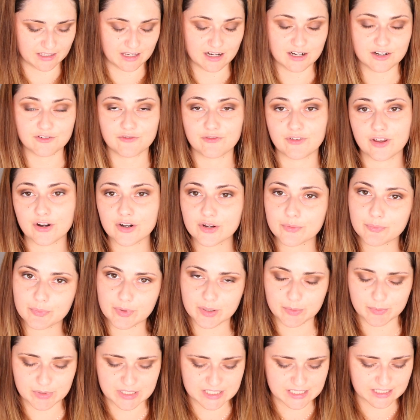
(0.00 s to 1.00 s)
They are very
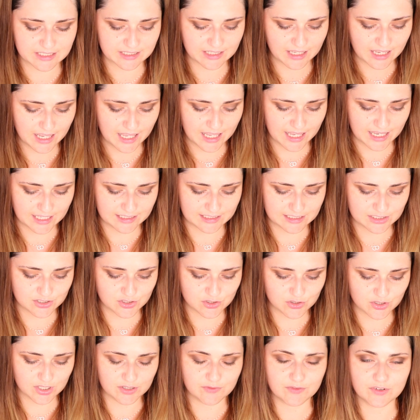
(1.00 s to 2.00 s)
pigmented and they
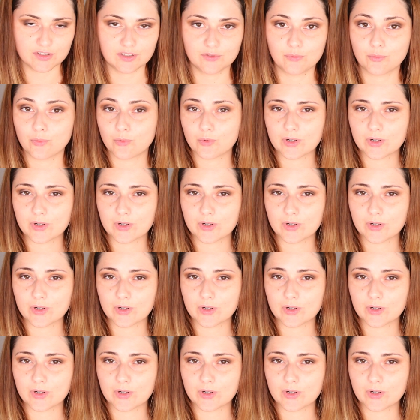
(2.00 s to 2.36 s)
do give a